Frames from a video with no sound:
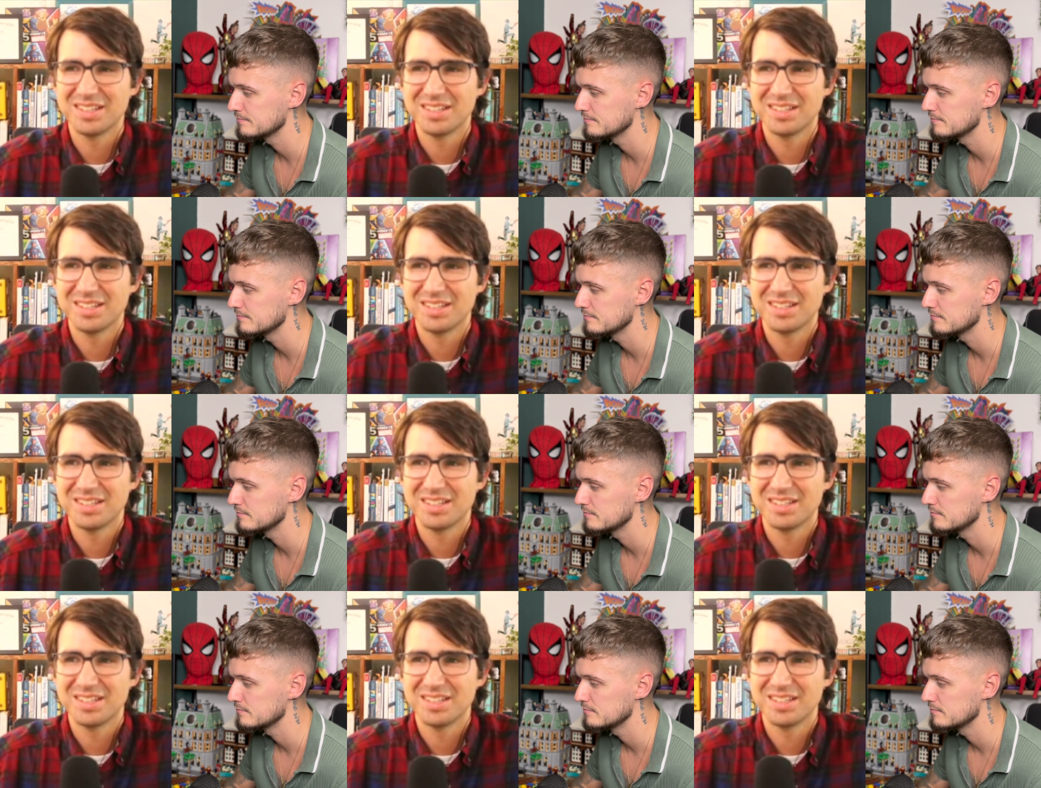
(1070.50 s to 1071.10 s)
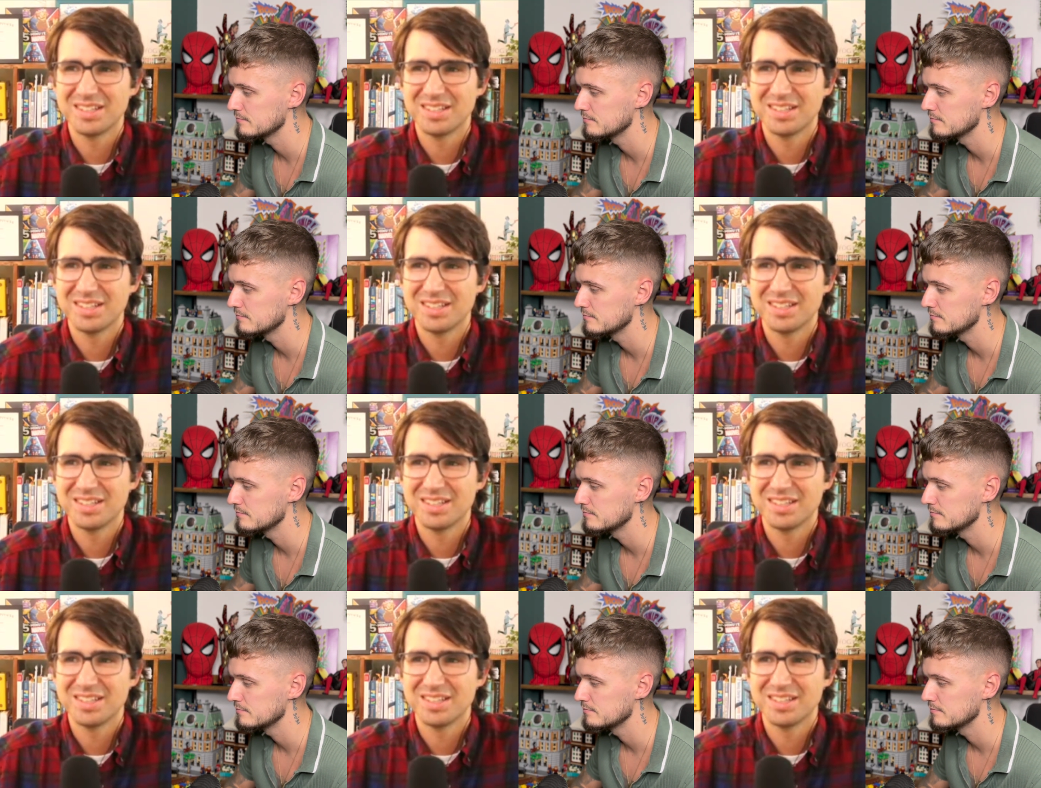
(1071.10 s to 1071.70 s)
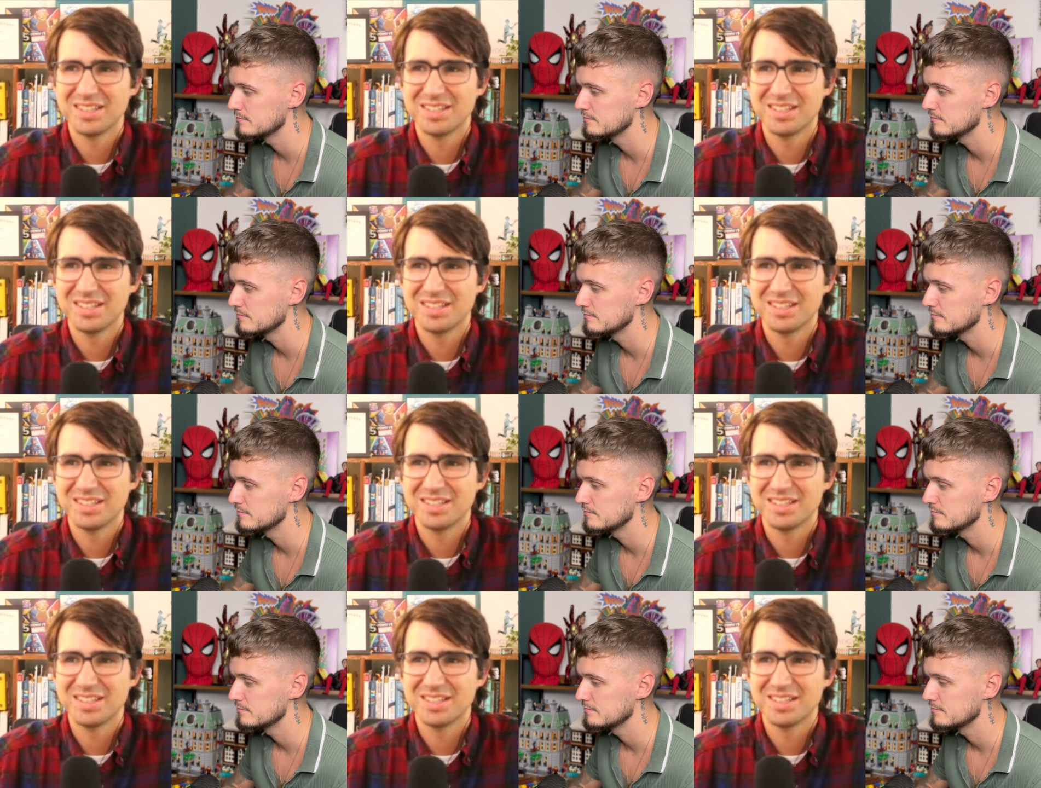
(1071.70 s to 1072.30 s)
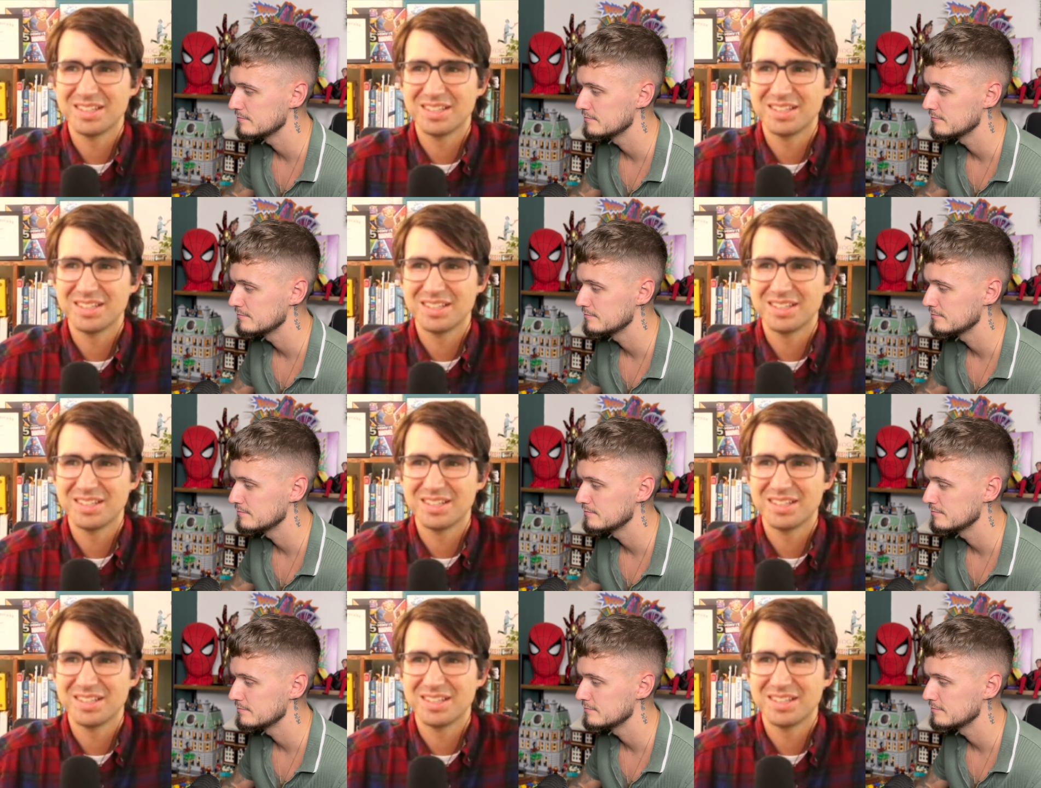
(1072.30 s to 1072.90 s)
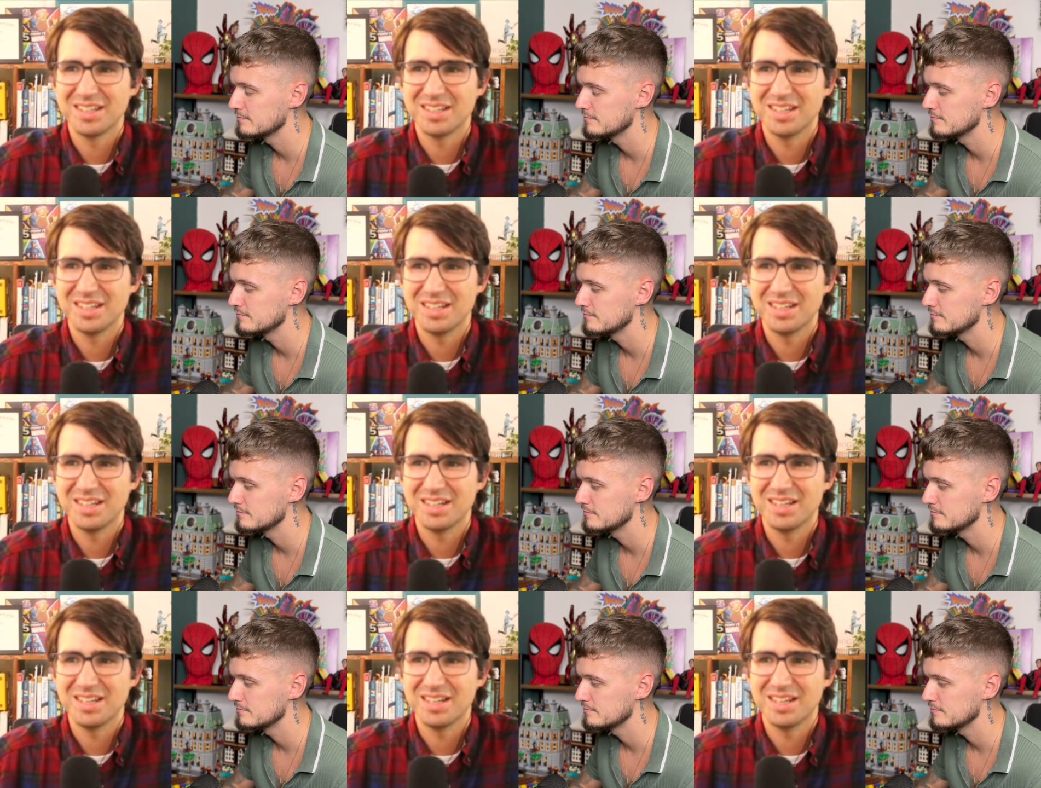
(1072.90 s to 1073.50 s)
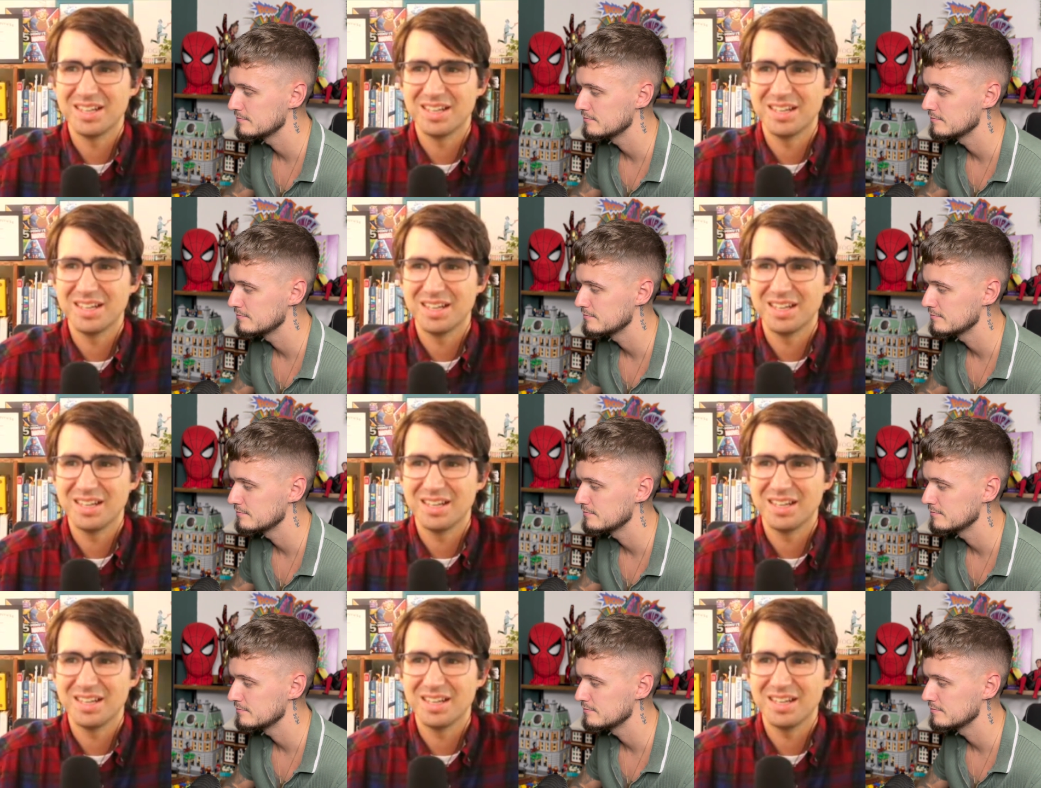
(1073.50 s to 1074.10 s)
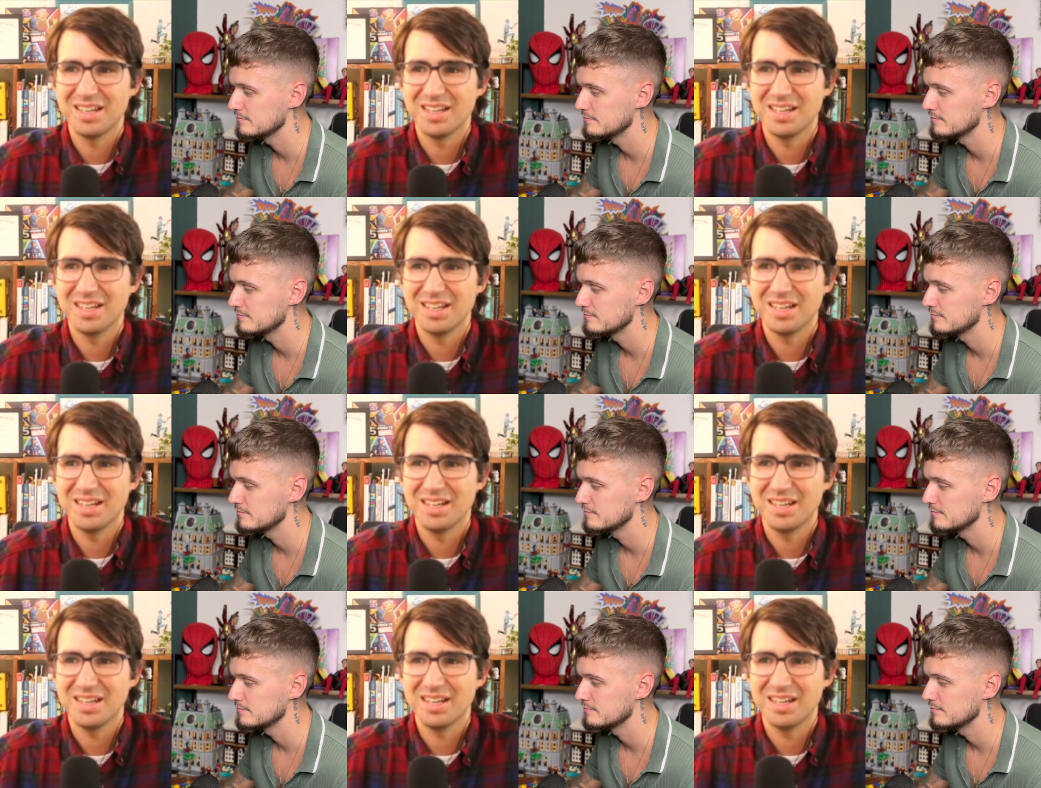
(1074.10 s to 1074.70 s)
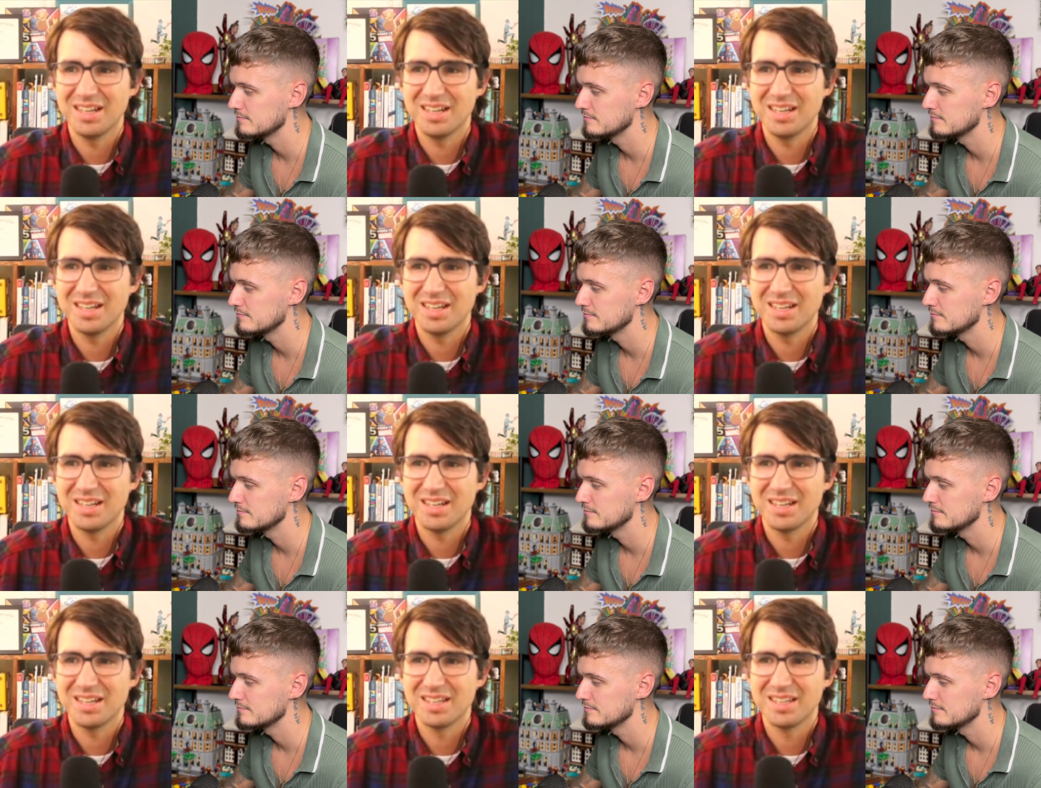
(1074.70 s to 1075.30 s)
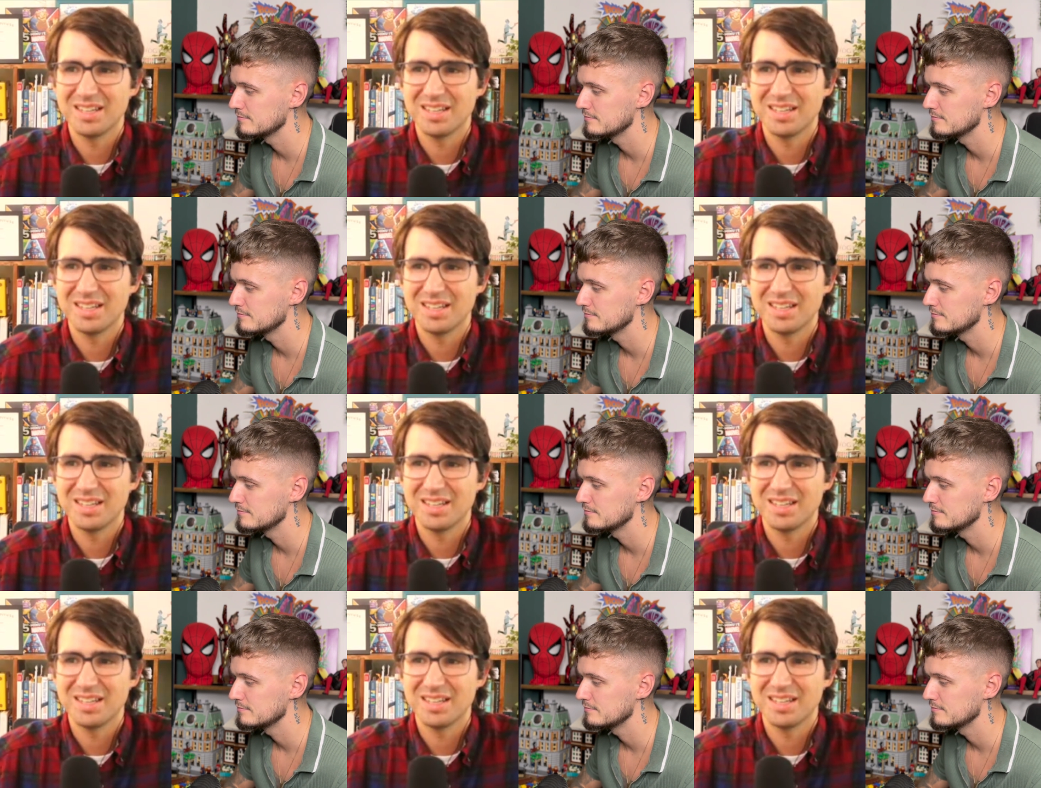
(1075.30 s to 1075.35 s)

Nothing is said.